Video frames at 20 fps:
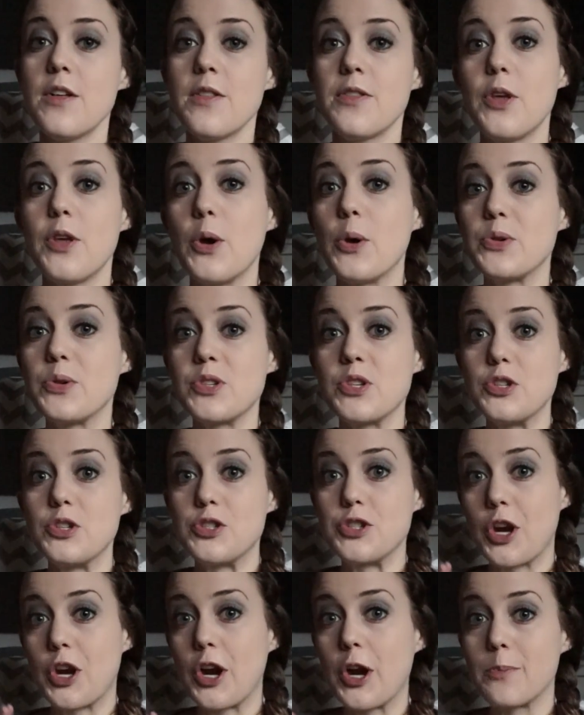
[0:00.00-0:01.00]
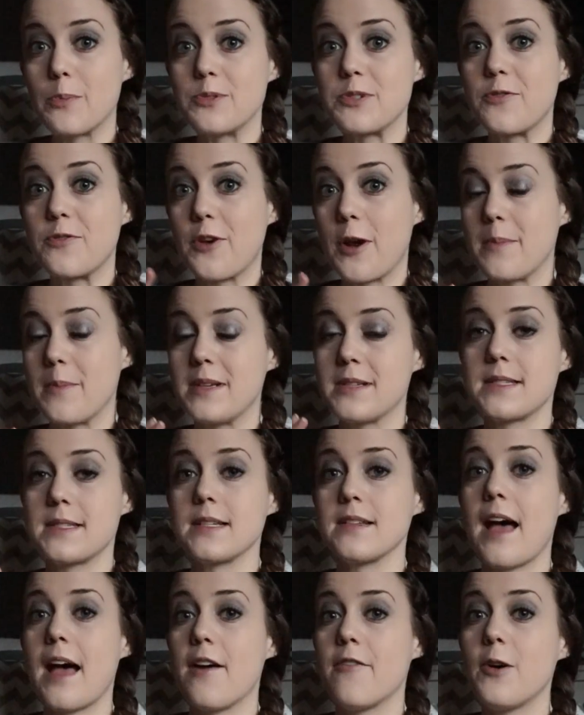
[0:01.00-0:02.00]
those germs from his
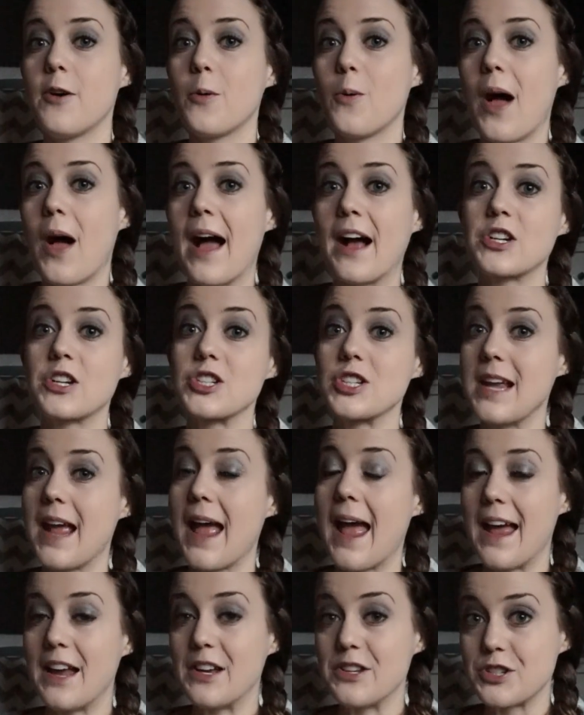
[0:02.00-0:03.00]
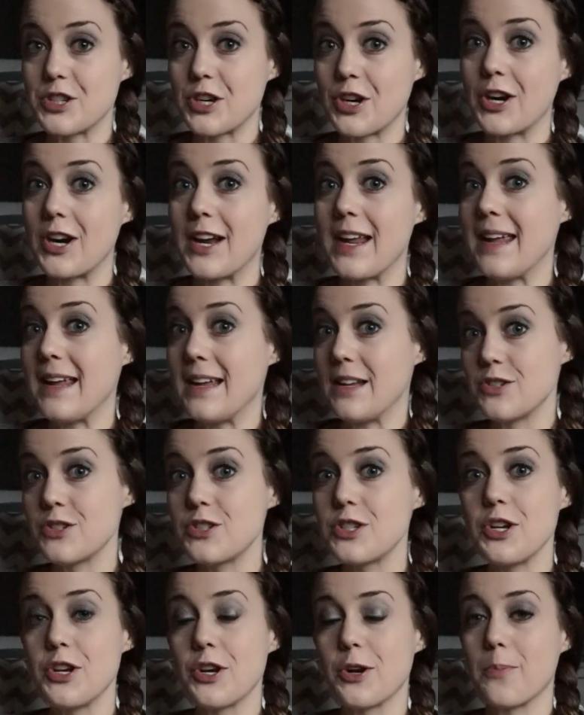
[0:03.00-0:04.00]
saliva will actually enter
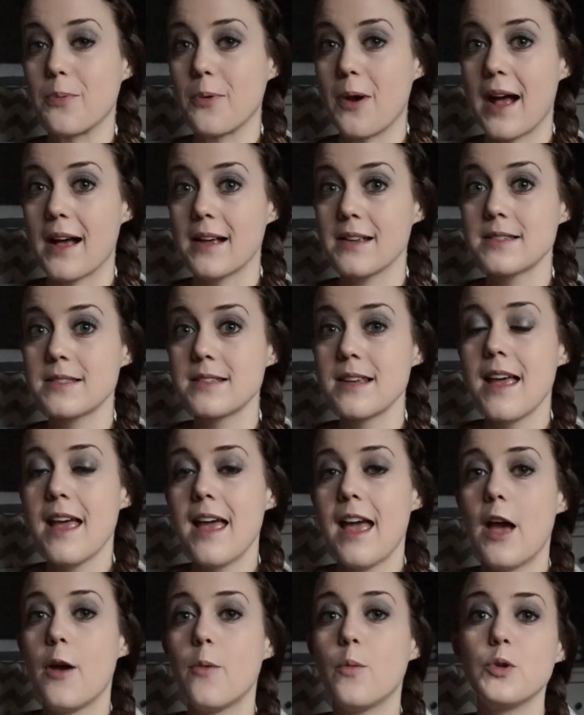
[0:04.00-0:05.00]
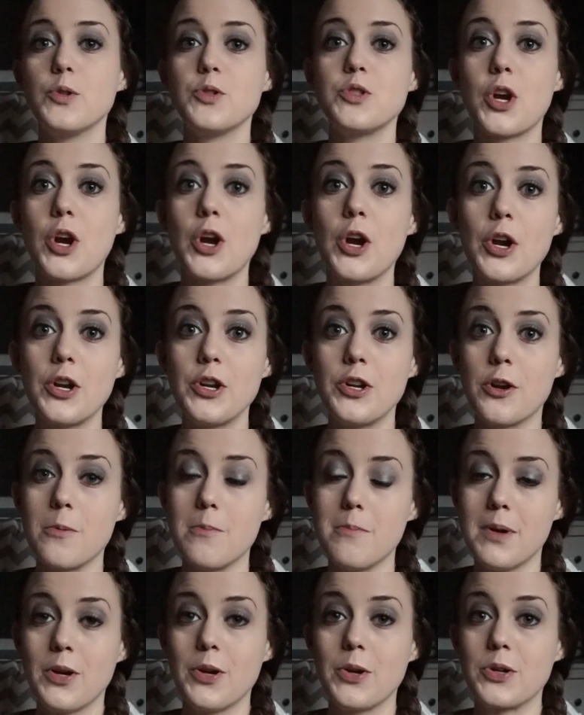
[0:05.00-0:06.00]
into your breast and will turn your
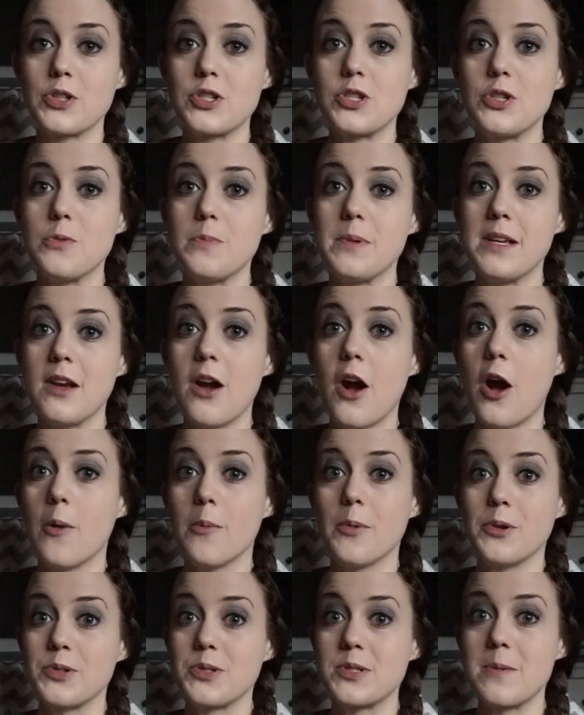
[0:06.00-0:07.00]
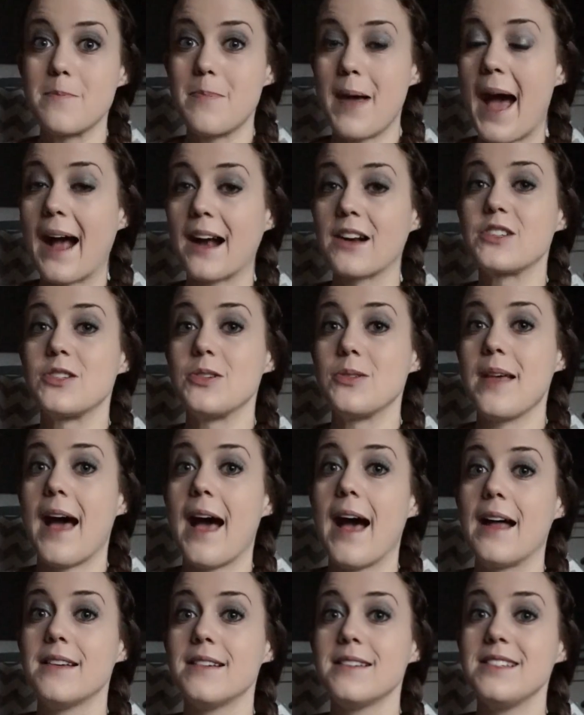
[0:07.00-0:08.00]
milk to be almost back to
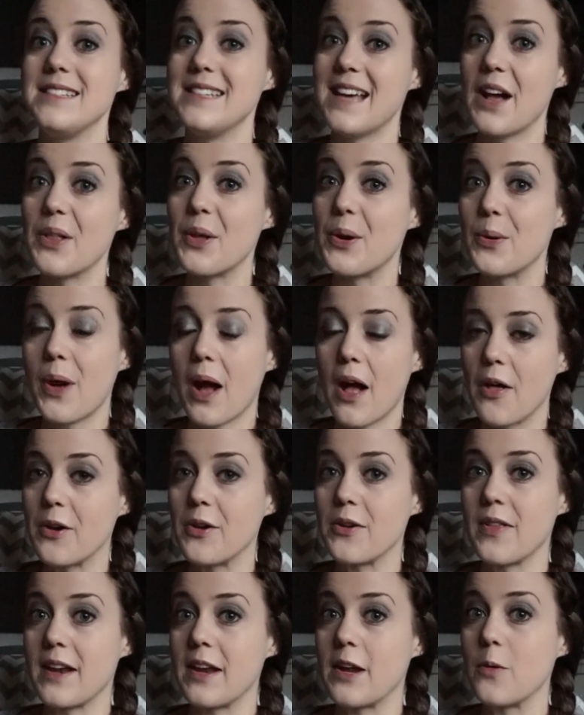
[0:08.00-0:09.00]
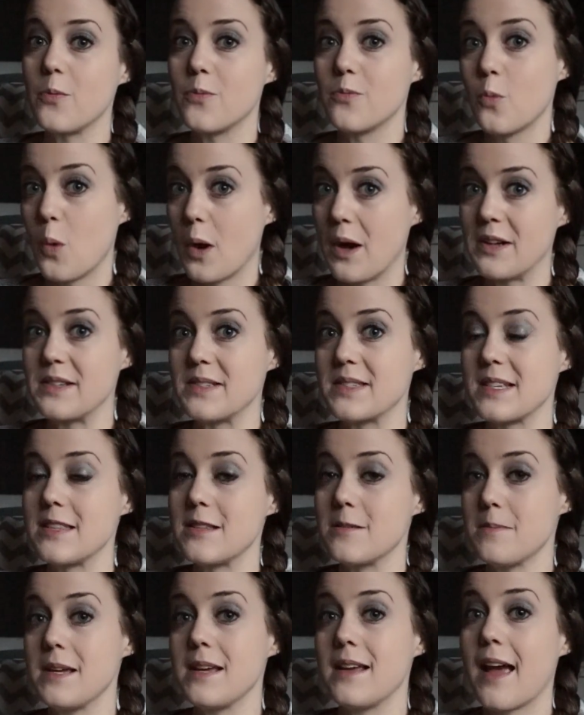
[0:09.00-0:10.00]
that yellow color that it was in
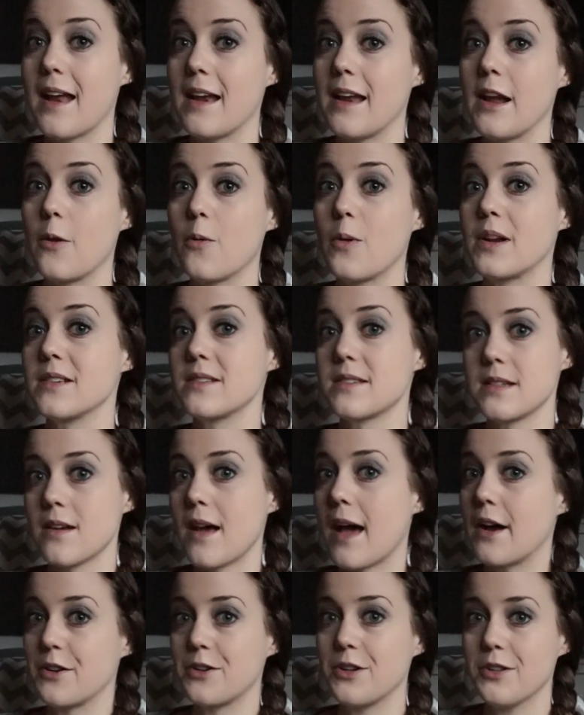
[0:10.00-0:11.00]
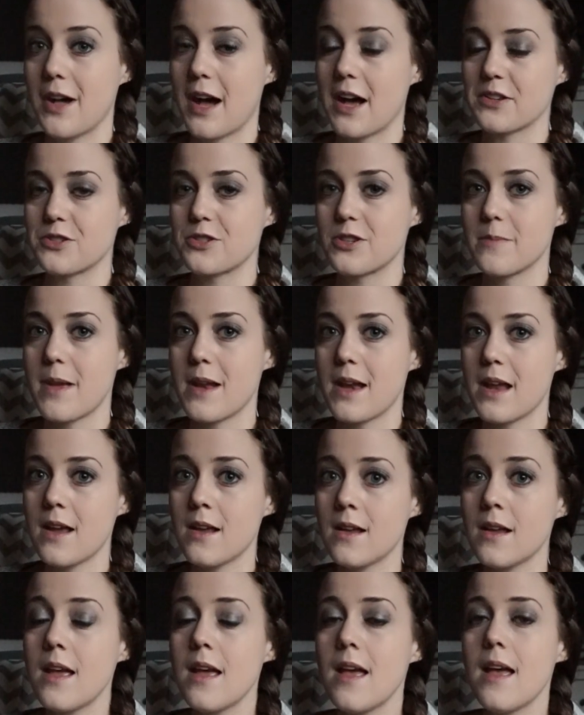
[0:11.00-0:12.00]
the beginning when it still had colostrum in it,